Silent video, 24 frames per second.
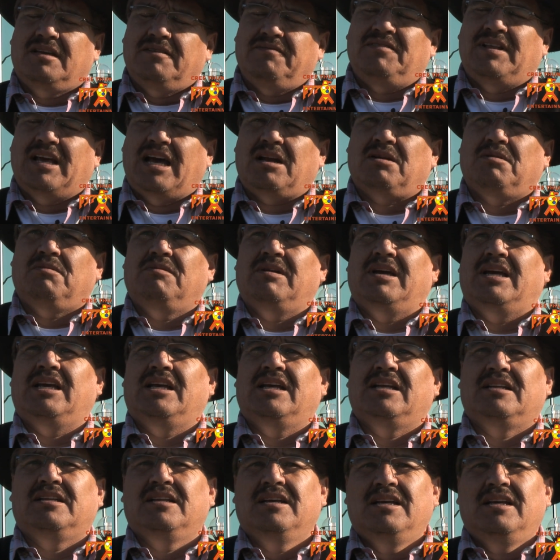give that away,
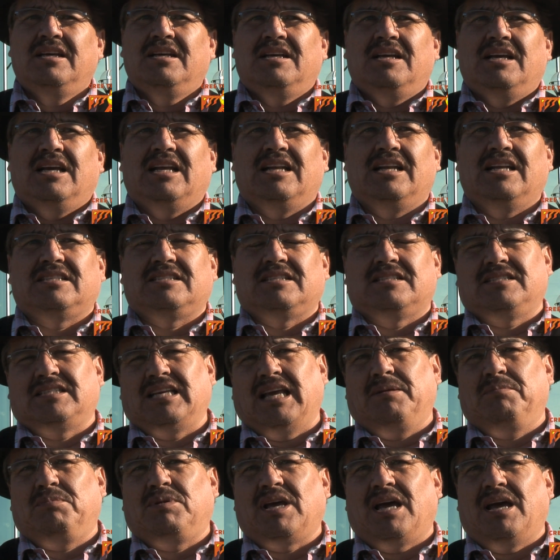and at the
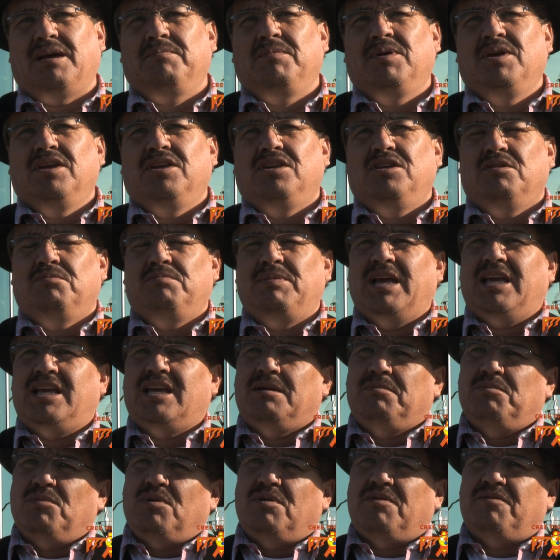same time, you're
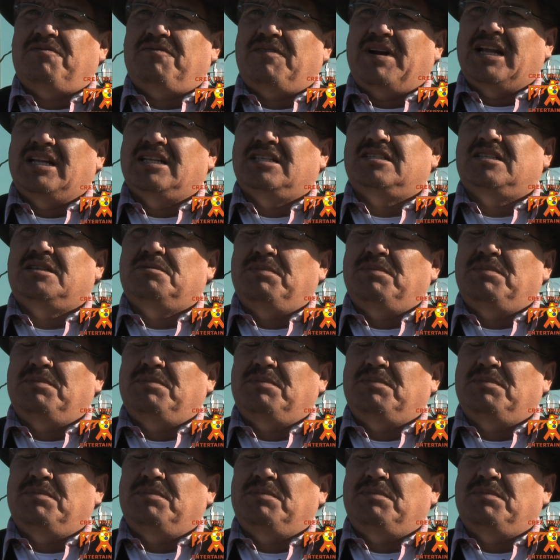making more friends,